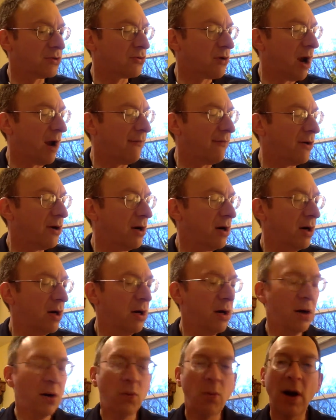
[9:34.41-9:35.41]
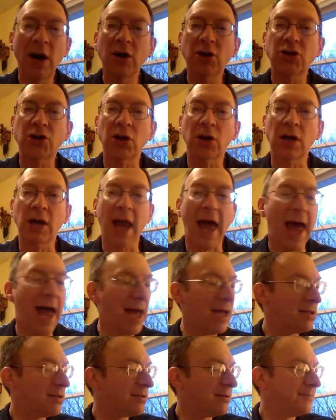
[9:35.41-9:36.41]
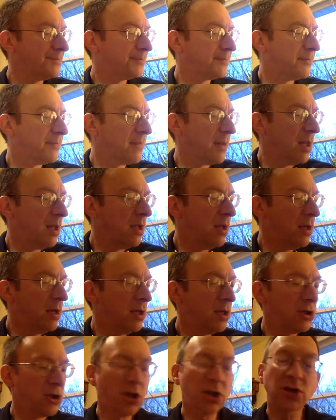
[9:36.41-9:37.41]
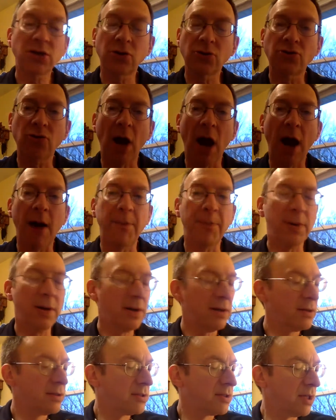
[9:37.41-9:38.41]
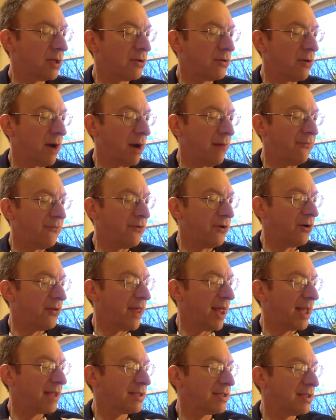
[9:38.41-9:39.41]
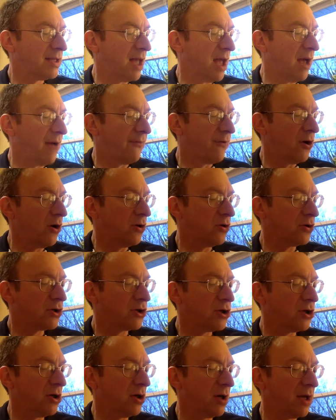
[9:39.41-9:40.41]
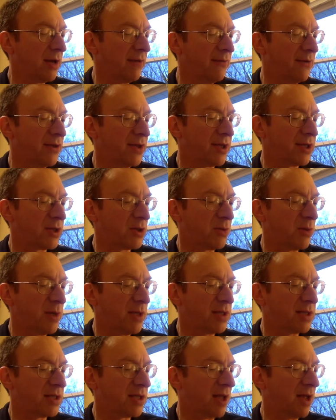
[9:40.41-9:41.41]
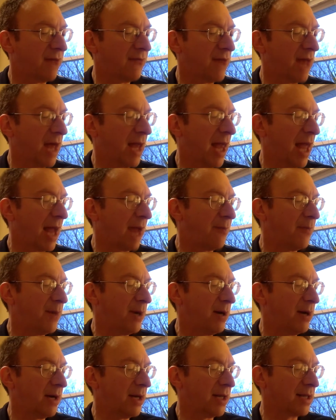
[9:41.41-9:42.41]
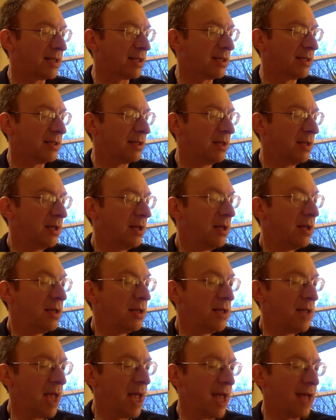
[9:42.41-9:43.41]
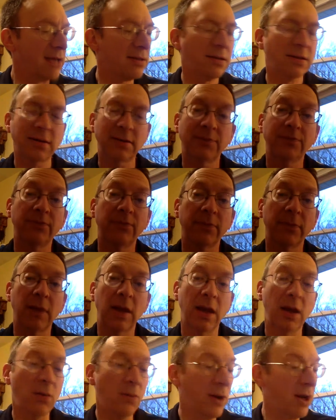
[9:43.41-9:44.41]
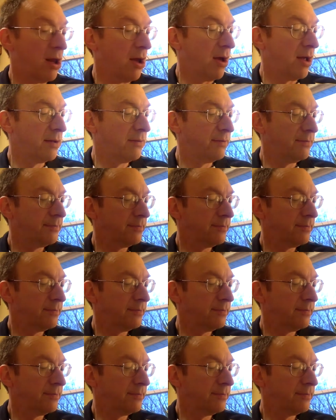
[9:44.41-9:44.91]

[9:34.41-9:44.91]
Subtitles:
Driver. "Where's your glass?" "Just a drop," said Crampfurl. "That's enough. Goes to your liver, this sweet stuff. Not like beer, it isn't." "Yes," he went on.